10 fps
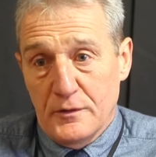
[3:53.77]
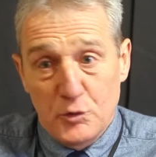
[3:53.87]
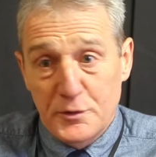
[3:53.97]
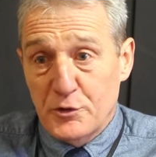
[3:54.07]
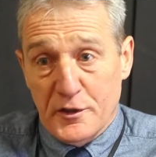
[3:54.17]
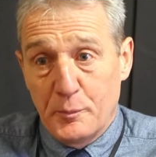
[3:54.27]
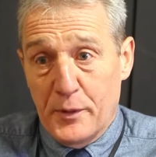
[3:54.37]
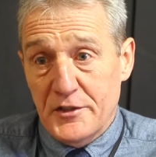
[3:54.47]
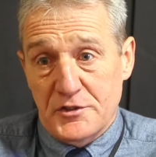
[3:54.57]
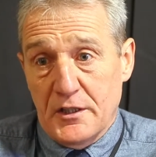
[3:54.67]
nobody's going to run
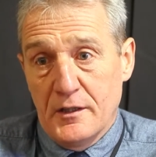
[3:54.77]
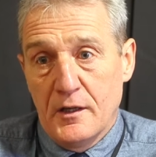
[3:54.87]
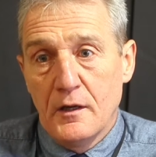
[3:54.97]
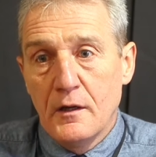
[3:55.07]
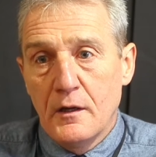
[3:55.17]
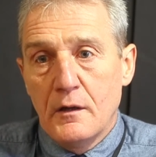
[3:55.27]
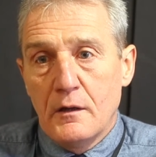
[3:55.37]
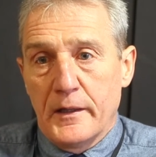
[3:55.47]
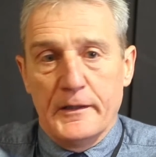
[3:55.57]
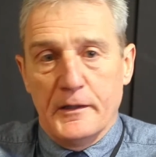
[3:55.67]
past you,
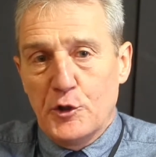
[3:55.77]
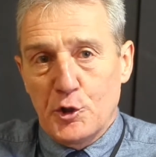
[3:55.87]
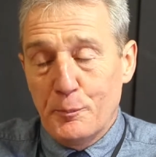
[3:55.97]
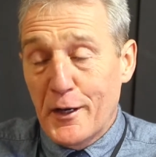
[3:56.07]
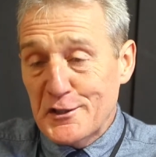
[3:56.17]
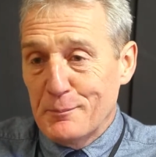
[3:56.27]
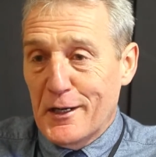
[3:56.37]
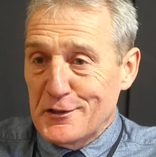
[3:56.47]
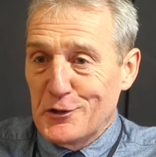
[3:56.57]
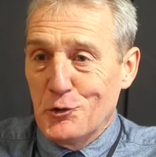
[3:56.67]
and you could pass it
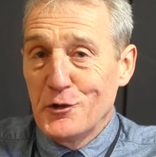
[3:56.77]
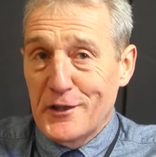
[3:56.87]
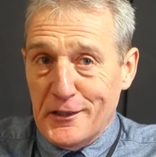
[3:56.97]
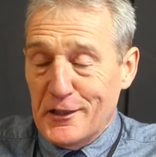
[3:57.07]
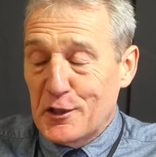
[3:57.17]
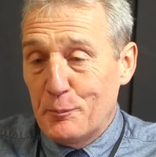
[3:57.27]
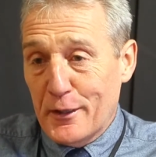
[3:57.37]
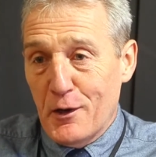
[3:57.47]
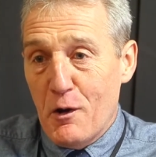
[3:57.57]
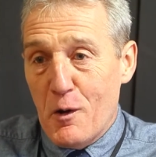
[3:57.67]
back to the goalie then, and he could
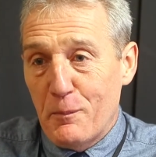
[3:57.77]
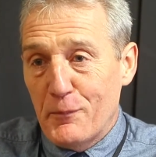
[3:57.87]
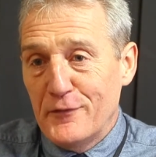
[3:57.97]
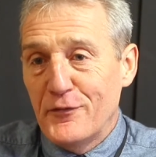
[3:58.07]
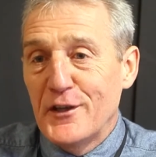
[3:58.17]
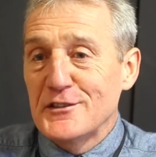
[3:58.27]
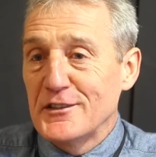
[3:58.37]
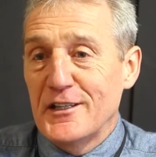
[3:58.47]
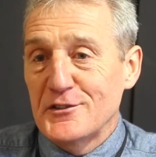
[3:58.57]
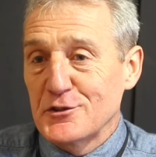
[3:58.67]
pick it up and things like that.